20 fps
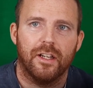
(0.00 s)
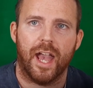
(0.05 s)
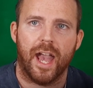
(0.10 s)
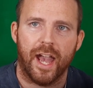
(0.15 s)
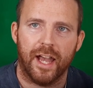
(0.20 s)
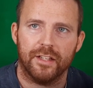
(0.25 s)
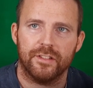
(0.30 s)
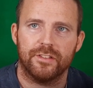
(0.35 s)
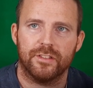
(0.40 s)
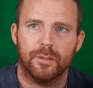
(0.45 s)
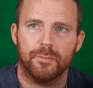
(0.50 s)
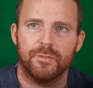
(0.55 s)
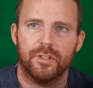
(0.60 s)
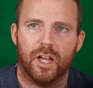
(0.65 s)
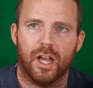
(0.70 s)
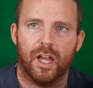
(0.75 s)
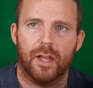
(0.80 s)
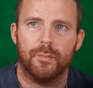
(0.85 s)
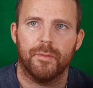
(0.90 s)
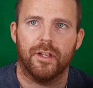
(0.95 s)
At some
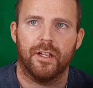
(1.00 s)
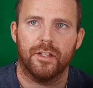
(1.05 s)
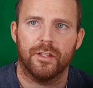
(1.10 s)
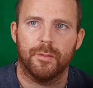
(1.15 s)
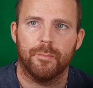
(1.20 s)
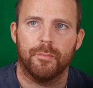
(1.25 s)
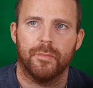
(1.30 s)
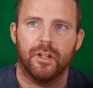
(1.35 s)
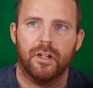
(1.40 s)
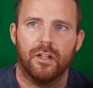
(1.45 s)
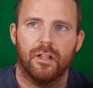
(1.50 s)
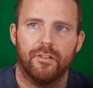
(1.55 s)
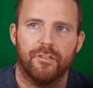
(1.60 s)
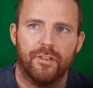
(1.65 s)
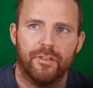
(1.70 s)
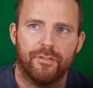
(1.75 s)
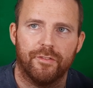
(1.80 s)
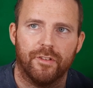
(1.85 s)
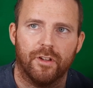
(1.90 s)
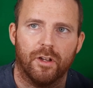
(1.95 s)
time in the middle of
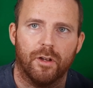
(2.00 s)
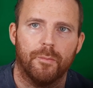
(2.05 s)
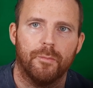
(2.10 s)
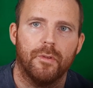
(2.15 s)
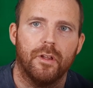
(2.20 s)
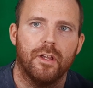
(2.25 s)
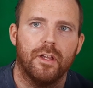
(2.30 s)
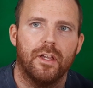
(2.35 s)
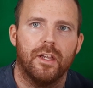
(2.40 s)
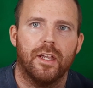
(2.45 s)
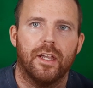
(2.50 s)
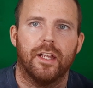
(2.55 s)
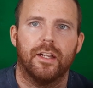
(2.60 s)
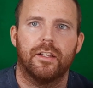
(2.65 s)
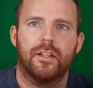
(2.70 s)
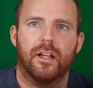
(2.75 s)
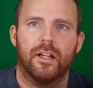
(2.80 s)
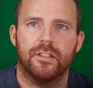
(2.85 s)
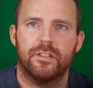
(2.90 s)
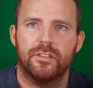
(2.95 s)
the film,
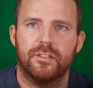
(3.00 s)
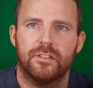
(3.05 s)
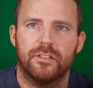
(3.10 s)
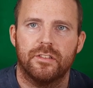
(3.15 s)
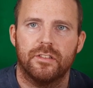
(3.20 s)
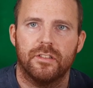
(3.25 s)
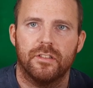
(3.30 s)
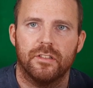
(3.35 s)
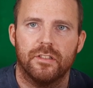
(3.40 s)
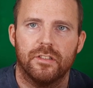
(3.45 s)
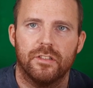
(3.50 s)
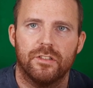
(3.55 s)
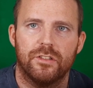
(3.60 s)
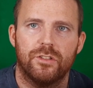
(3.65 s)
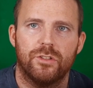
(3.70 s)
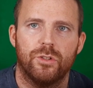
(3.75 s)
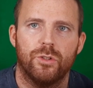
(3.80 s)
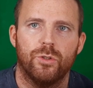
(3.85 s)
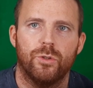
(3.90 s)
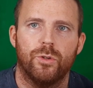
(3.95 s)
it cuts
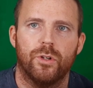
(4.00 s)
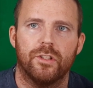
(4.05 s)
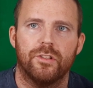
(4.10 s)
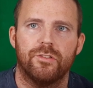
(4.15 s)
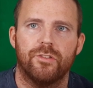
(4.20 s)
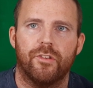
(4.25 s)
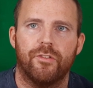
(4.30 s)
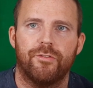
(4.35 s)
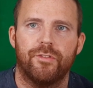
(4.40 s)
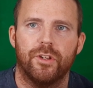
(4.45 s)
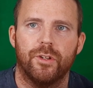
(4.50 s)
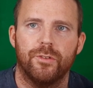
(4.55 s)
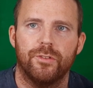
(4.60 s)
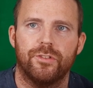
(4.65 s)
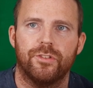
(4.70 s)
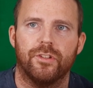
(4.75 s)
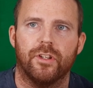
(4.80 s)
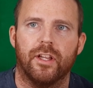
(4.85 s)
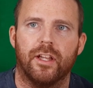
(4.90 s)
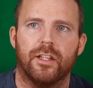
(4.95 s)
to a few
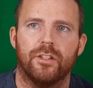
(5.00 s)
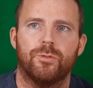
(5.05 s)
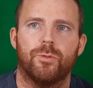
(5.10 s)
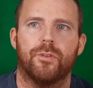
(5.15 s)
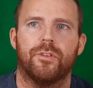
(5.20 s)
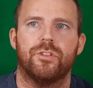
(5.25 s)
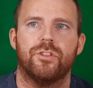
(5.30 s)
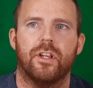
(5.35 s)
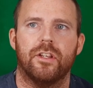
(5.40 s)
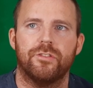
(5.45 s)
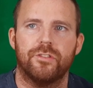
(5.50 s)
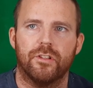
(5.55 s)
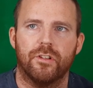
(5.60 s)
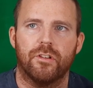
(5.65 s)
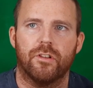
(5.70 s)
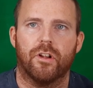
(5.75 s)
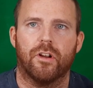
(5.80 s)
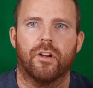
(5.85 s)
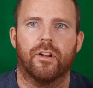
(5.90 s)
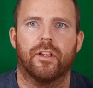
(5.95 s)
scenes with Jason
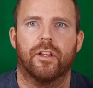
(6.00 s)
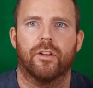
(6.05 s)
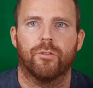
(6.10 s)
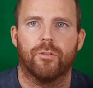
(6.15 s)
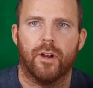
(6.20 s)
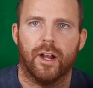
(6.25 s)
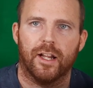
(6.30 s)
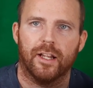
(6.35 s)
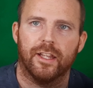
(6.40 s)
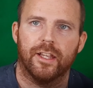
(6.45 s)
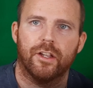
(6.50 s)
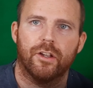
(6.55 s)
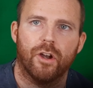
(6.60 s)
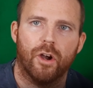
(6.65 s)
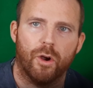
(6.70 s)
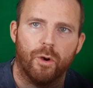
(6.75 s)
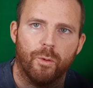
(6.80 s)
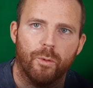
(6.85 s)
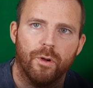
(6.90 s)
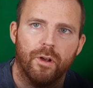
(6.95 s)
Clarke and Riley
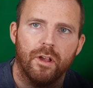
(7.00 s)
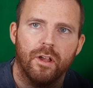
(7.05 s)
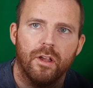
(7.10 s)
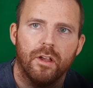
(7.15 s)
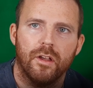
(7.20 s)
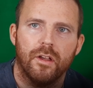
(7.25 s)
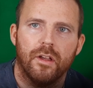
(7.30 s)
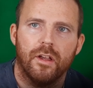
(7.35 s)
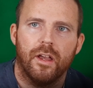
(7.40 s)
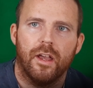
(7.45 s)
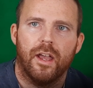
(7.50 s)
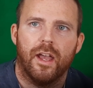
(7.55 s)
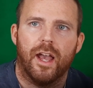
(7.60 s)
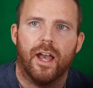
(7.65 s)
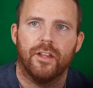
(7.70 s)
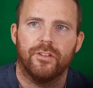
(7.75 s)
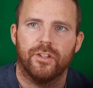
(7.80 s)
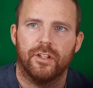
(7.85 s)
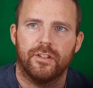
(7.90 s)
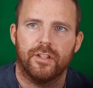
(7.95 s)
Koo
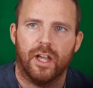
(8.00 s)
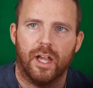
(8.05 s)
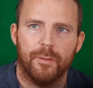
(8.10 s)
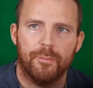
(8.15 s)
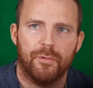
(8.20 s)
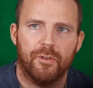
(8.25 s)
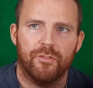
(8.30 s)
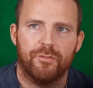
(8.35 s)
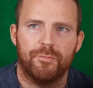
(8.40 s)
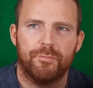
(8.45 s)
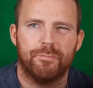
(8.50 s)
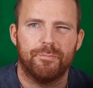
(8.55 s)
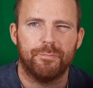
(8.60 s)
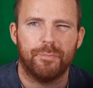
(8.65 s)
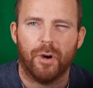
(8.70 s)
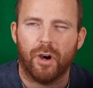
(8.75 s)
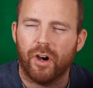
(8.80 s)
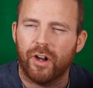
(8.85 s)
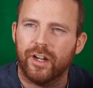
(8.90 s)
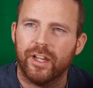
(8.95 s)
as a type of
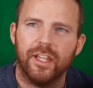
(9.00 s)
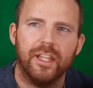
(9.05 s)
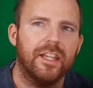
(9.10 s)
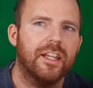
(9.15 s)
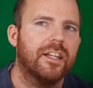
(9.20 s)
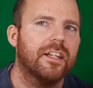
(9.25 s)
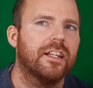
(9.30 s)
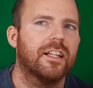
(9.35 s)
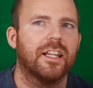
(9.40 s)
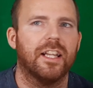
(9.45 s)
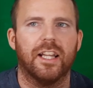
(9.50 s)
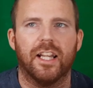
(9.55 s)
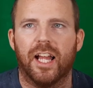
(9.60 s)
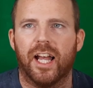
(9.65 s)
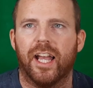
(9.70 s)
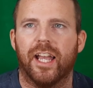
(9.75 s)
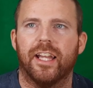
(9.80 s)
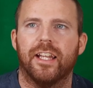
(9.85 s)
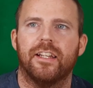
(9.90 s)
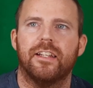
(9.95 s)
Bonnie and
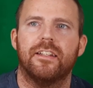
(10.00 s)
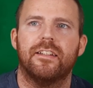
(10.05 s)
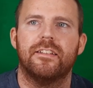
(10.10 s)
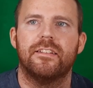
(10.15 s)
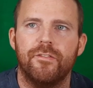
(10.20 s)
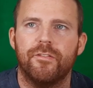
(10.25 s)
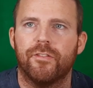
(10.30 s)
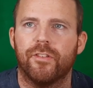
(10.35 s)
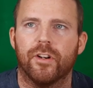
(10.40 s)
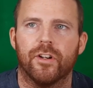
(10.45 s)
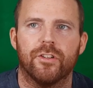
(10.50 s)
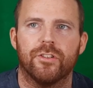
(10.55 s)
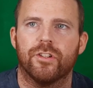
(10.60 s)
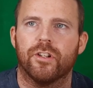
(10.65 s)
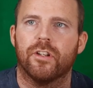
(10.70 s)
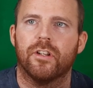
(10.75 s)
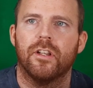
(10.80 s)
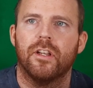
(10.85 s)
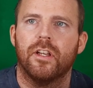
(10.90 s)
Clyde version.